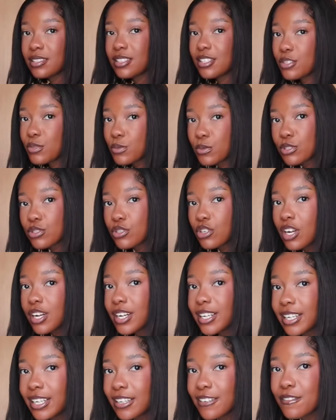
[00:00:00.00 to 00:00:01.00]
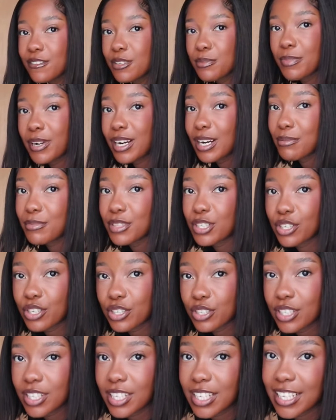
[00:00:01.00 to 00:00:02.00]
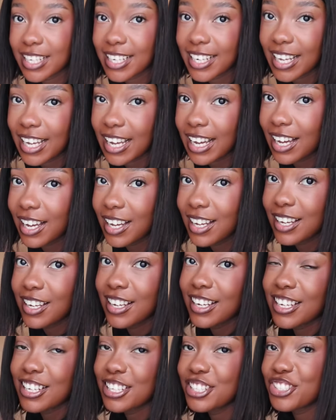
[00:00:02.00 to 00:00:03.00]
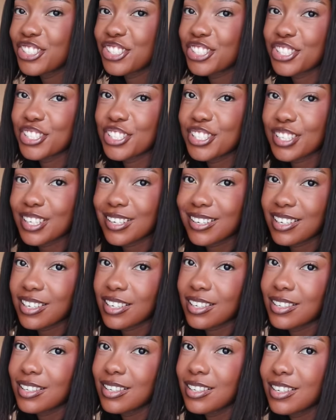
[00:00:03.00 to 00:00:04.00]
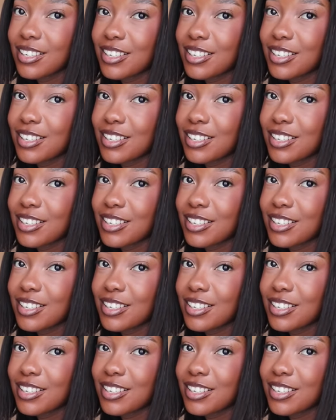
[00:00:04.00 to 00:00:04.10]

This was not a gift, but I'm including it here. It's just a